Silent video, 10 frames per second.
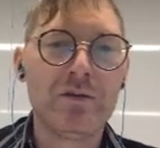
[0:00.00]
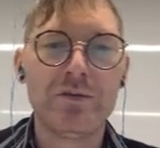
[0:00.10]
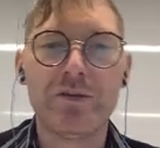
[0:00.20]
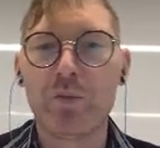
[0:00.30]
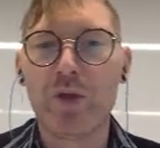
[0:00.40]

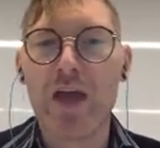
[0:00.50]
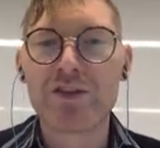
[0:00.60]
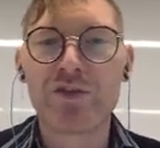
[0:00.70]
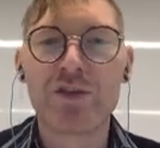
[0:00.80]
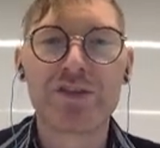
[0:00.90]
double
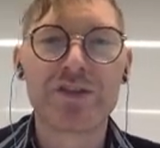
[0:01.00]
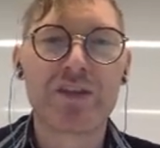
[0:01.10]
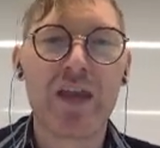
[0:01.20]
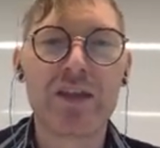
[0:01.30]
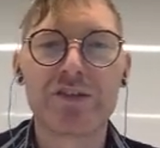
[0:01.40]
asterisk
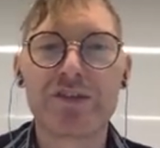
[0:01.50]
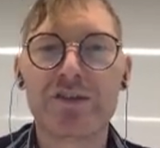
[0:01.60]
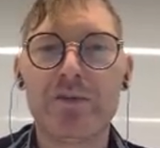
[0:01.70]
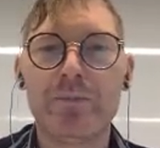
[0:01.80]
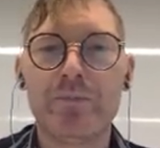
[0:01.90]

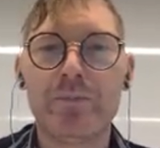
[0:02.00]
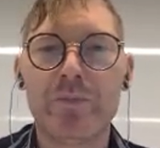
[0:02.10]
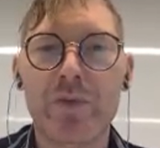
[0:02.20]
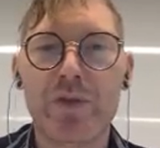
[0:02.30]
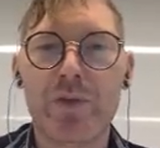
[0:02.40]
gets
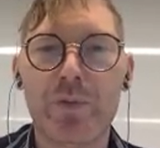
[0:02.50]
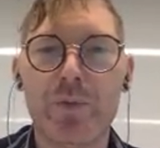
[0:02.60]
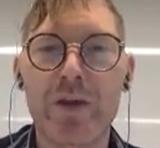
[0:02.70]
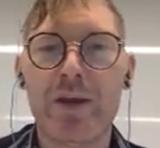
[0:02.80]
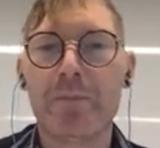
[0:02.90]

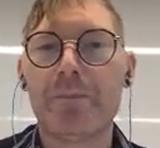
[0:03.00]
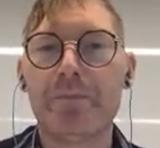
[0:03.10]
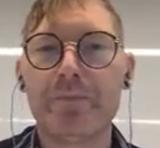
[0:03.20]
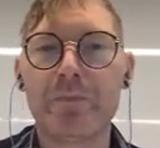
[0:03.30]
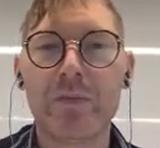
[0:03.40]
3
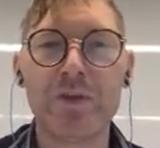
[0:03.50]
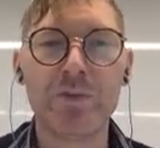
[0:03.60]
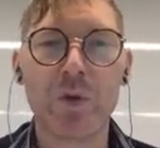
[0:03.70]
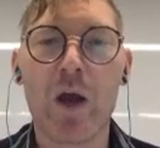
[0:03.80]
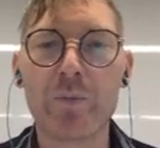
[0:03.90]

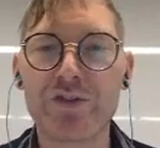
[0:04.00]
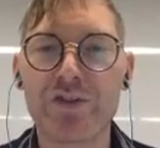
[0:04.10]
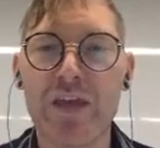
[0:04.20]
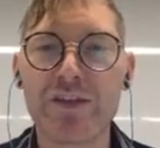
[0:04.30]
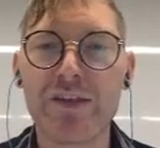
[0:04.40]
to accomplish
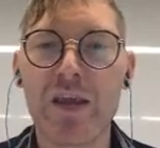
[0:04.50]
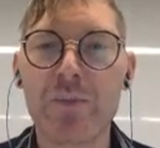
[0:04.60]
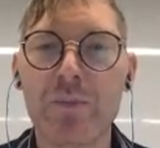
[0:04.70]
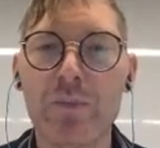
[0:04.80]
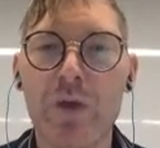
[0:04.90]
that
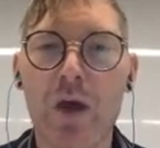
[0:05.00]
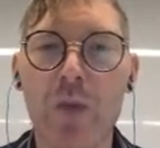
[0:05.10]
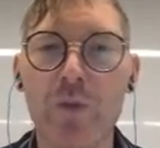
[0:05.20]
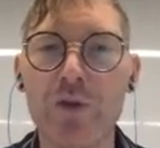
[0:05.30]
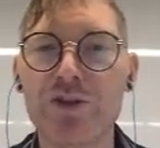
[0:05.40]
same
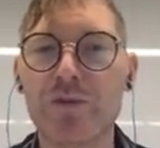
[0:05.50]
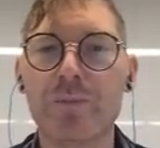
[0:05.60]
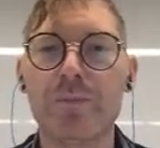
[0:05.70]
operation.